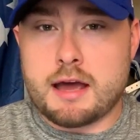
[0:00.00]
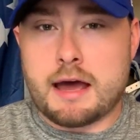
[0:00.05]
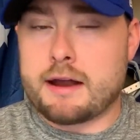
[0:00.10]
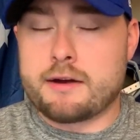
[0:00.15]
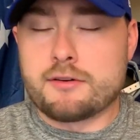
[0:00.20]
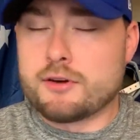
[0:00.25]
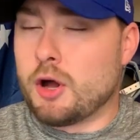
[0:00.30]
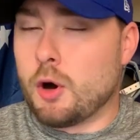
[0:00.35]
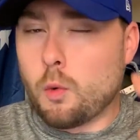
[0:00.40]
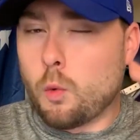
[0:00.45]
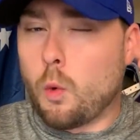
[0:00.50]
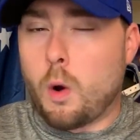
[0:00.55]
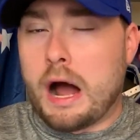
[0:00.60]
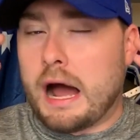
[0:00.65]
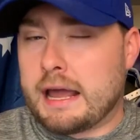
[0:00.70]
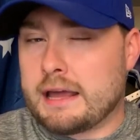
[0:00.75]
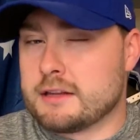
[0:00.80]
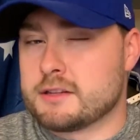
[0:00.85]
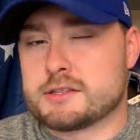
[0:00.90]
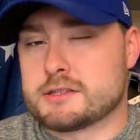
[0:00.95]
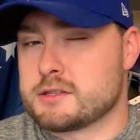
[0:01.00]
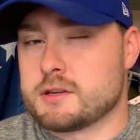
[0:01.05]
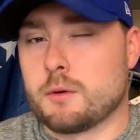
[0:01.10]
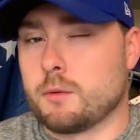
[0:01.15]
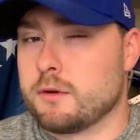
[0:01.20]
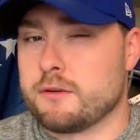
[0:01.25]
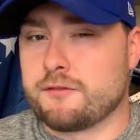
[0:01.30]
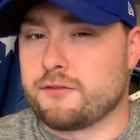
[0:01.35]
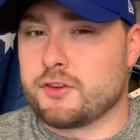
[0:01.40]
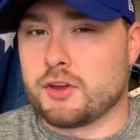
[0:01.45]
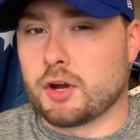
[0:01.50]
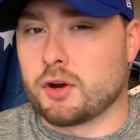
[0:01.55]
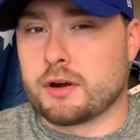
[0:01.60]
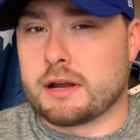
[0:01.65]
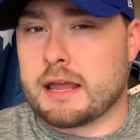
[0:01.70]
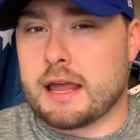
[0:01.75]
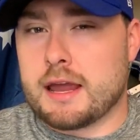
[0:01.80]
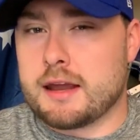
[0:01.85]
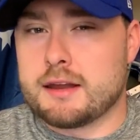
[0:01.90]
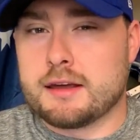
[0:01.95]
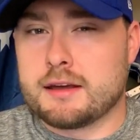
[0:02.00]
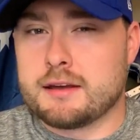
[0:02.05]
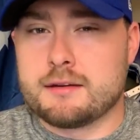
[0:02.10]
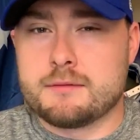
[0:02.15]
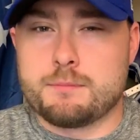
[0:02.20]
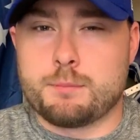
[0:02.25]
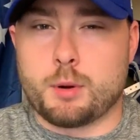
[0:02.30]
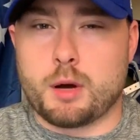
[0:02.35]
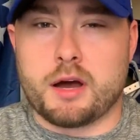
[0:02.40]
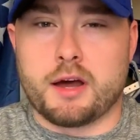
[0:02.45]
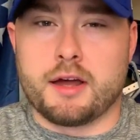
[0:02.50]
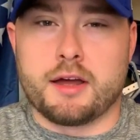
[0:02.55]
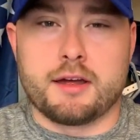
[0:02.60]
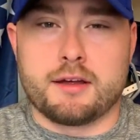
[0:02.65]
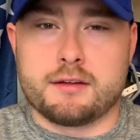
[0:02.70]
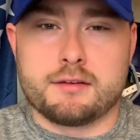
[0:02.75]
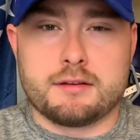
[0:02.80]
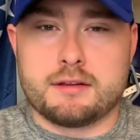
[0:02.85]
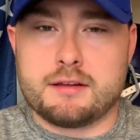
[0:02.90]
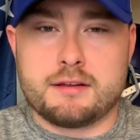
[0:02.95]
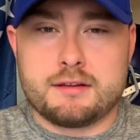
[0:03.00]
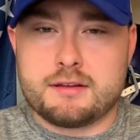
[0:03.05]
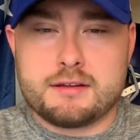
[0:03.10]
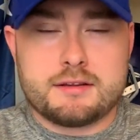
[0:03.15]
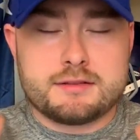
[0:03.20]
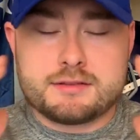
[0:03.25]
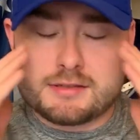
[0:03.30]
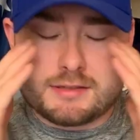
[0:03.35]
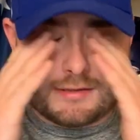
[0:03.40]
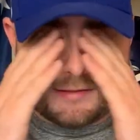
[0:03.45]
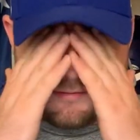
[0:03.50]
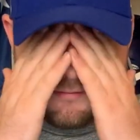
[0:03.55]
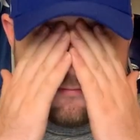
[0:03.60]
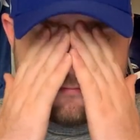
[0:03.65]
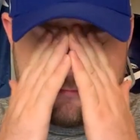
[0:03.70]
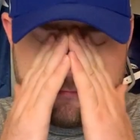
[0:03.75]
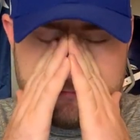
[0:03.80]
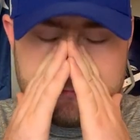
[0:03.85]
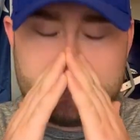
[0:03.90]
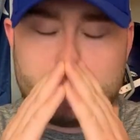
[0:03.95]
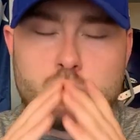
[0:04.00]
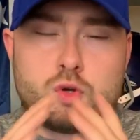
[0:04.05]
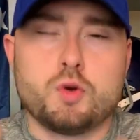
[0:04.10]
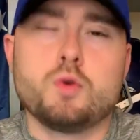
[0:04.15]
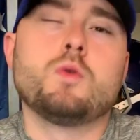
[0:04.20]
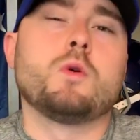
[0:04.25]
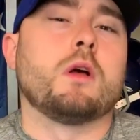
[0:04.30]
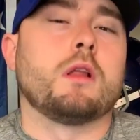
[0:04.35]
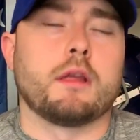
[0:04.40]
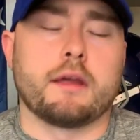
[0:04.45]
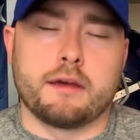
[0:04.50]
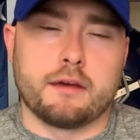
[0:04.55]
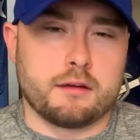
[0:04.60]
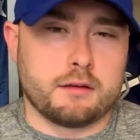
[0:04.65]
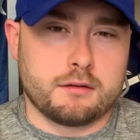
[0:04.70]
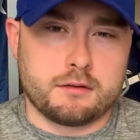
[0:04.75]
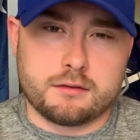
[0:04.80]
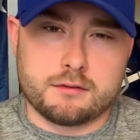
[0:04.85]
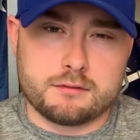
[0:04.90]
I don't know why it's so infuriating, but just Google it.